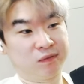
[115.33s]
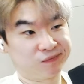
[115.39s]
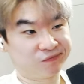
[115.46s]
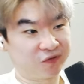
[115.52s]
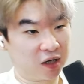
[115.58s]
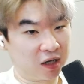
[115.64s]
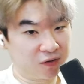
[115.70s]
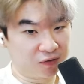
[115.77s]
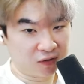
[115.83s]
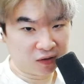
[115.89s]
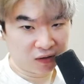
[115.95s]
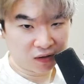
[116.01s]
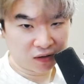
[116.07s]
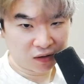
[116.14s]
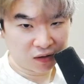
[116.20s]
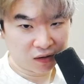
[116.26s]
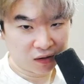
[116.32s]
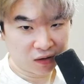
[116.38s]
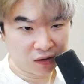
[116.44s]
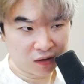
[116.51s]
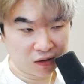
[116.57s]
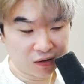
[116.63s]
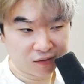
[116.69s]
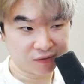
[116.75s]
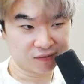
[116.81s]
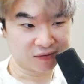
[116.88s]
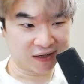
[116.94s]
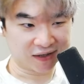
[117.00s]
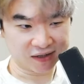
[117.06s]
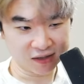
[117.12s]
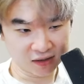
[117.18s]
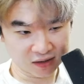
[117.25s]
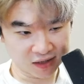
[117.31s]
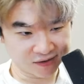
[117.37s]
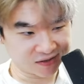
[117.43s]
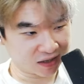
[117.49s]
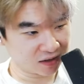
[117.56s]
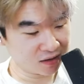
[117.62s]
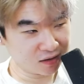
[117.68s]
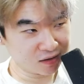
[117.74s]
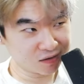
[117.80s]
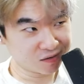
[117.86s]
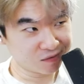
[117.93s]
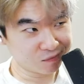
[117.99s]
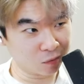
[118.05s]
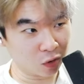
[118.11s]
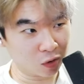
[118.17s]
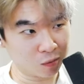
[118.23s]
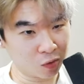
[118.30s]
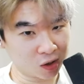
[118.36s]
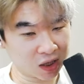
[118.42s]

Five. That it? That's that it? More,